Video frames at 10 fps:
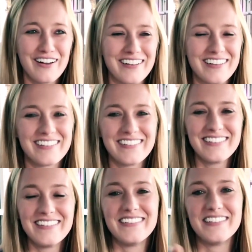And also,
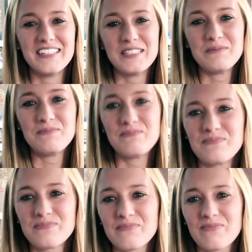more thoughts on the
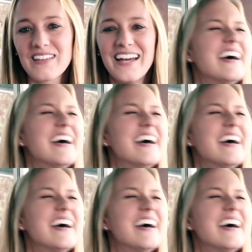service